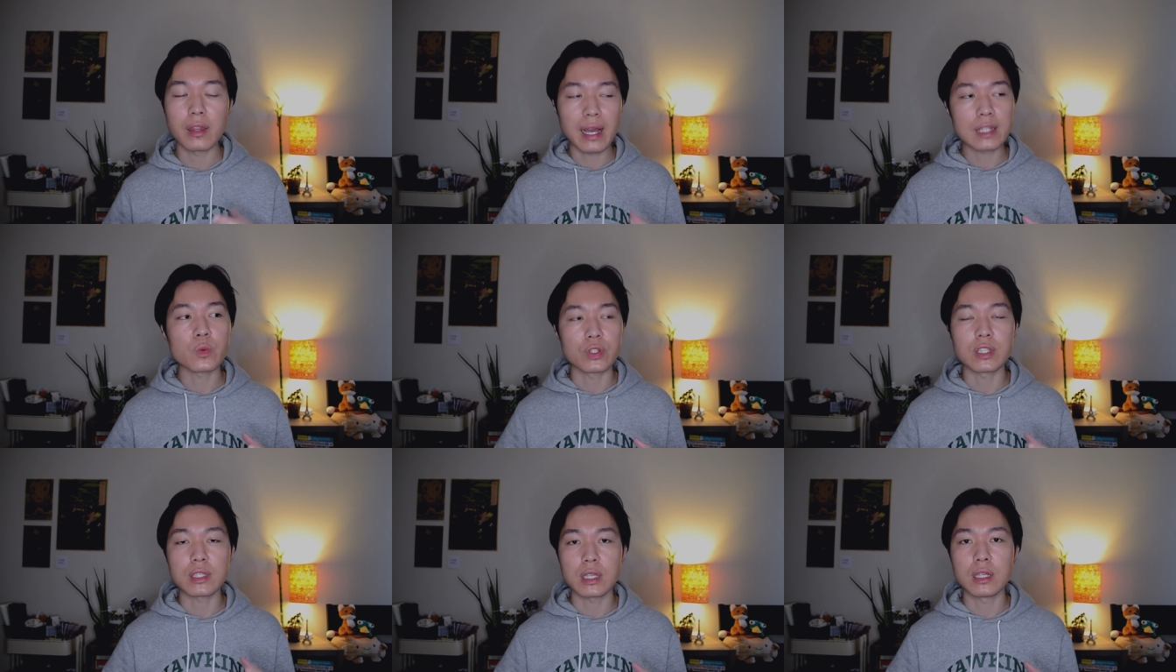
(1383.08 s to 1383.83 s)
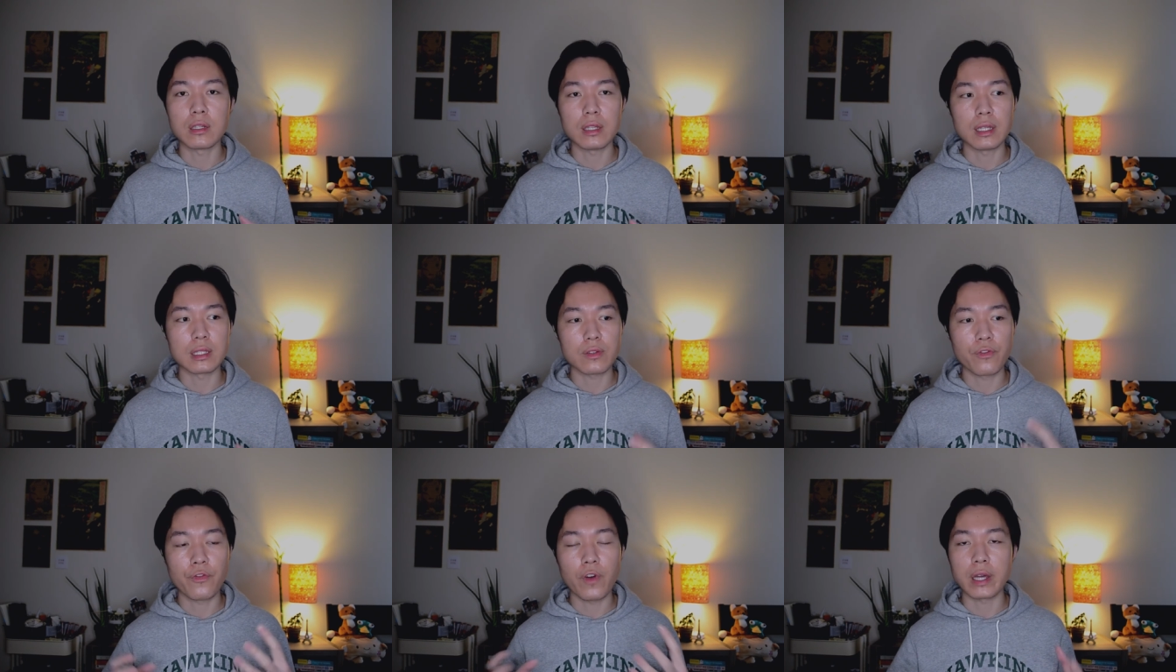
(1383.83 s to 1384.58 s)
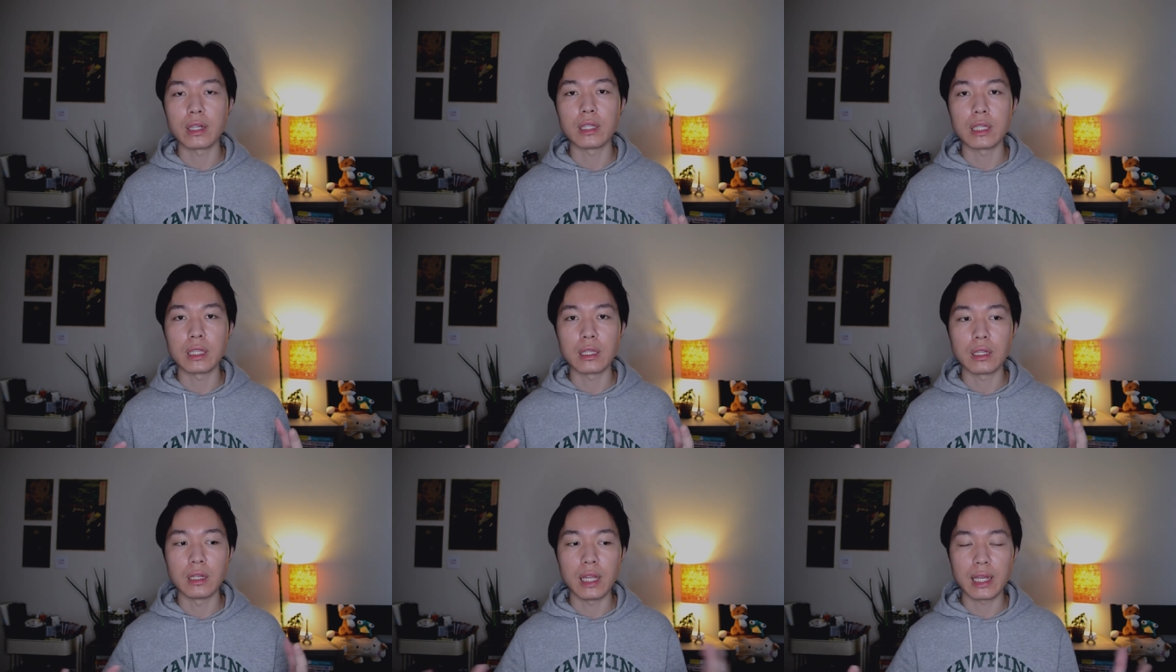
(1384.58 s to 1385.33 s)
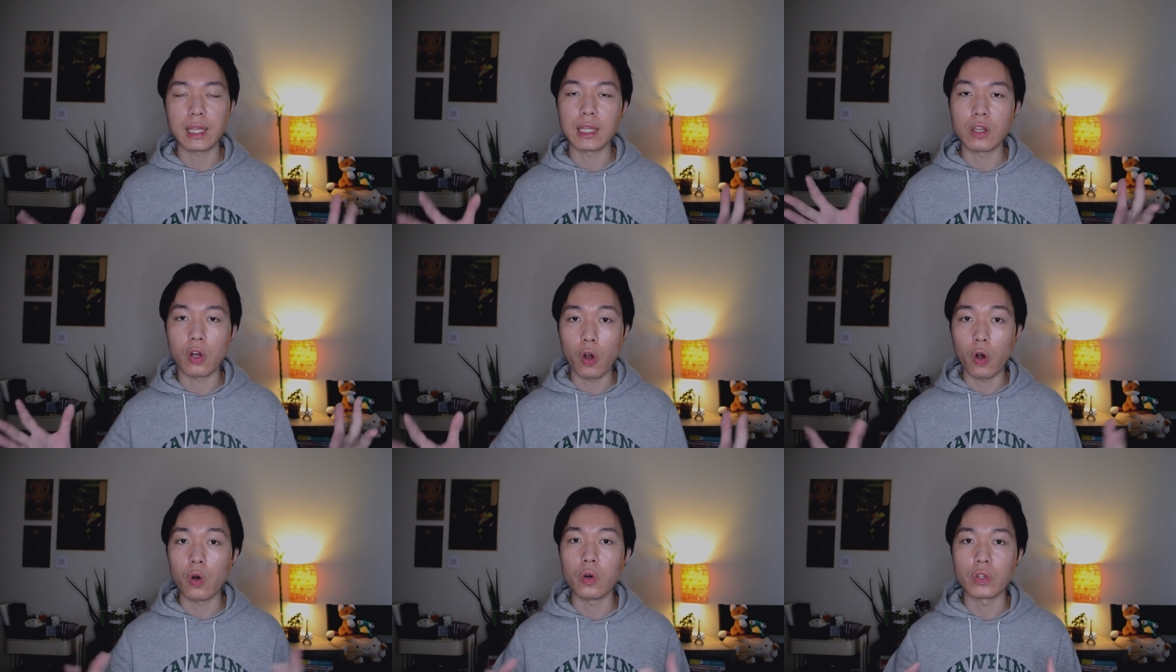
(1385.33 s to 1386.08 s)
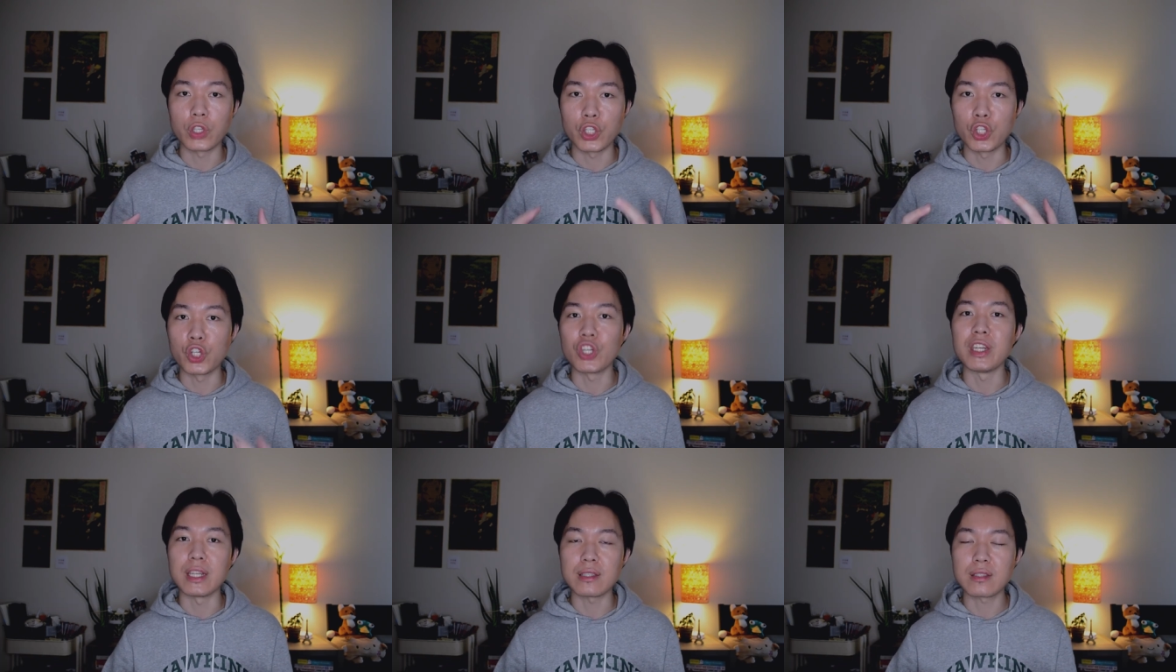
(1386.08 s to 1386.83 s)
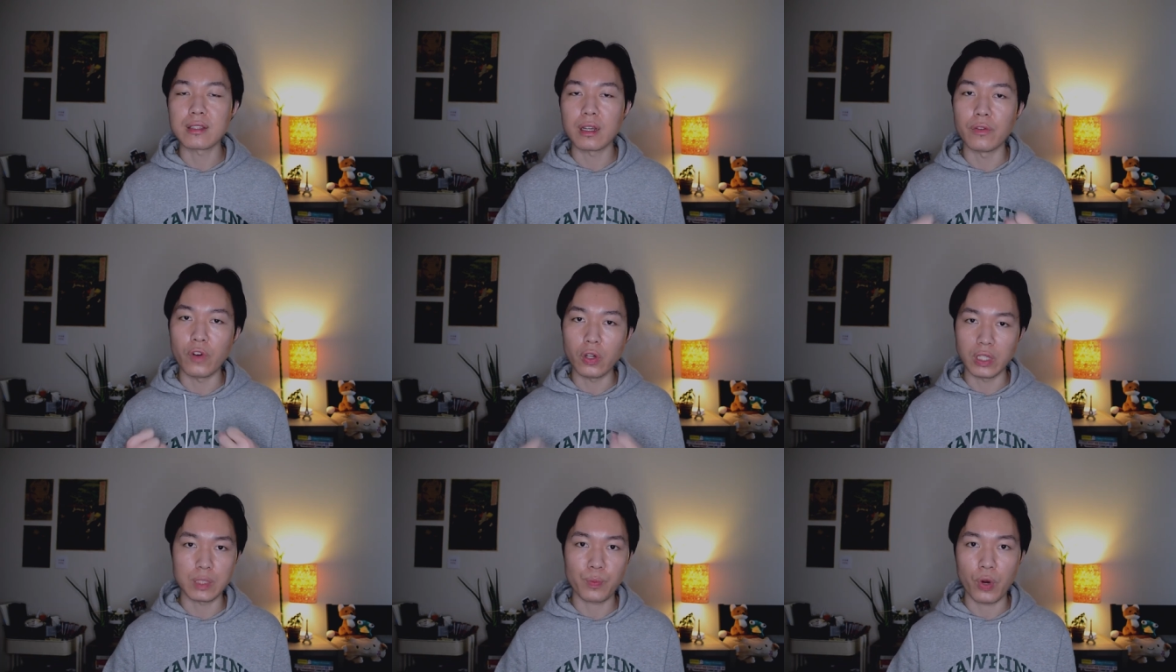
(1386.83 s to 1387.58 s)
that's when your skin is finally letting in all the goodness of all these